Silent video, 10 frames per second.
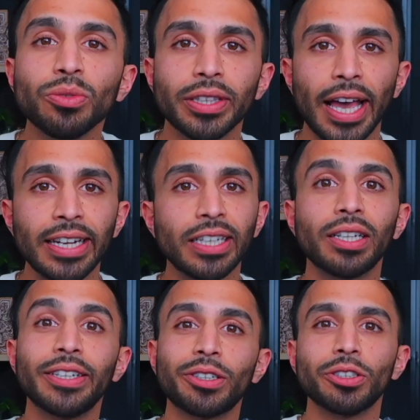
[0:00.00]
with any
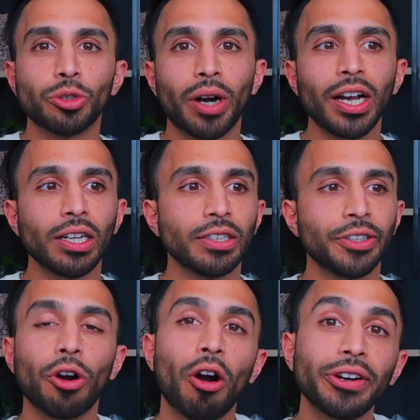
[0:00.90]
clinical trial,
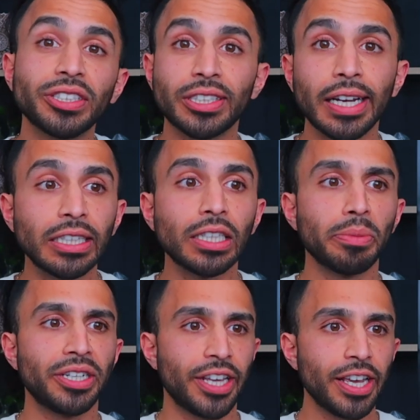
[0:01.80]
there are study
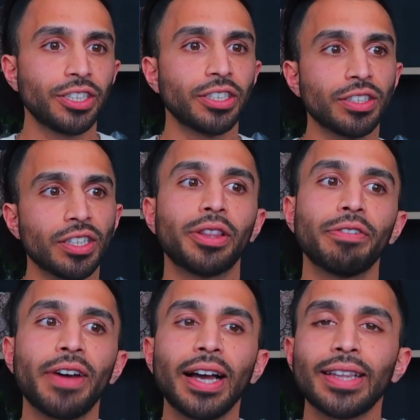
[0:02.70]
limitations, but the
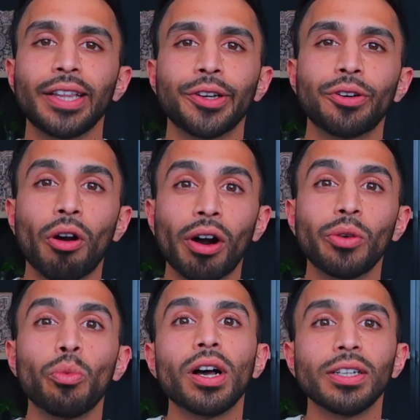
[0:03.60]
fact that there
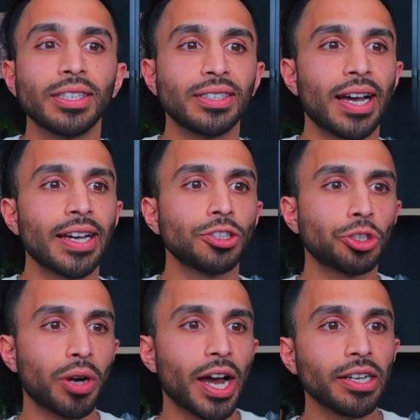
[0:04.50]
are well-designed
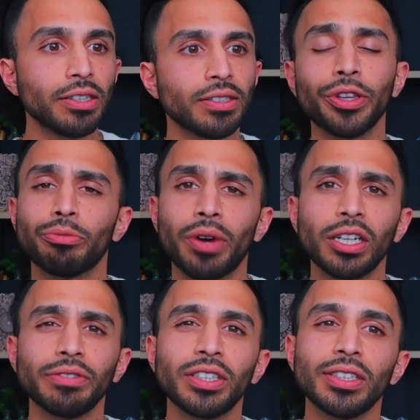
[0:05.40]
trials with
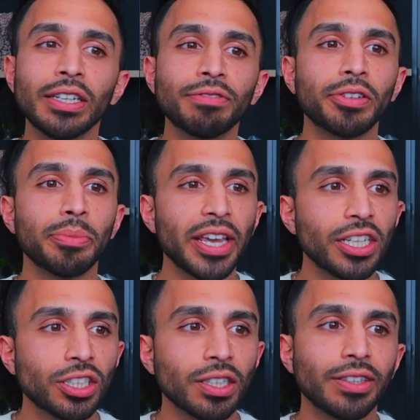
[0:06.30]
relevant
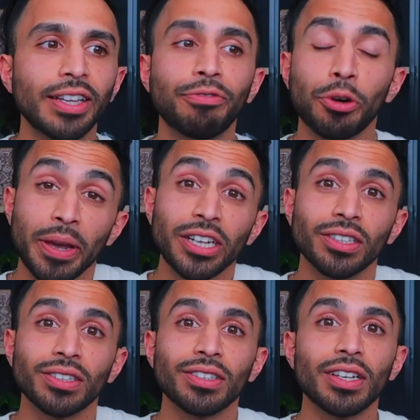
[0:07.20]
information for
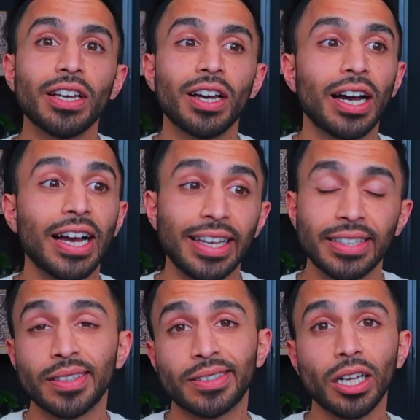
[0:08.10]
patients
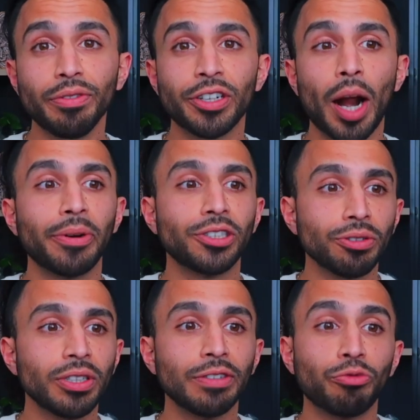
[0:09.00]
is itself an
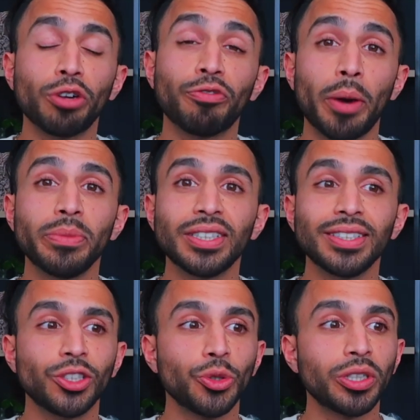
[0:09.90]
opportunity for
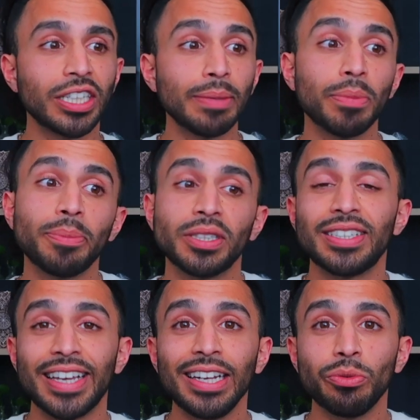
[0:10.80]
pharmacists to keep up to
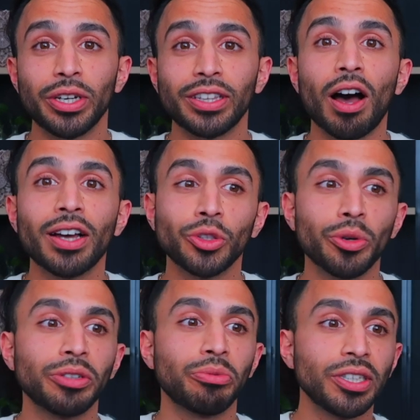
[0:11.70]
date with
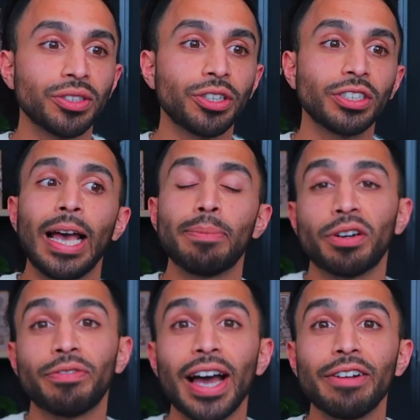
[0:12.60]
ongoing research and
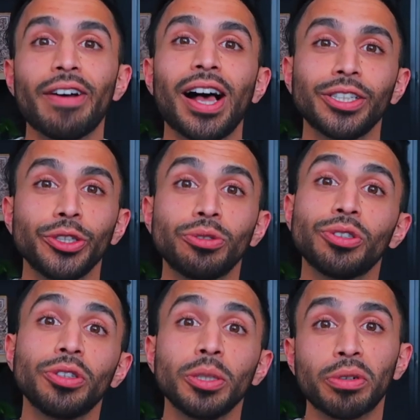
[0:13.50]
provide value to the